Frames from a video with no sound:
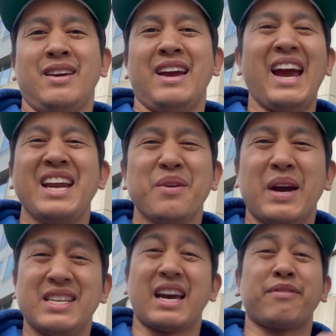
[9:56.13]

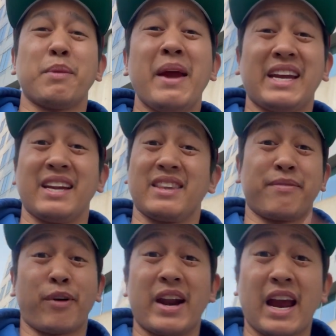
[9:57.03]
Anyways, after making the
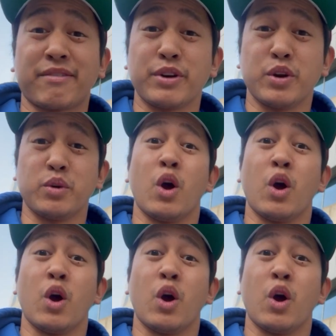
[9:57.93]
Friday afternoon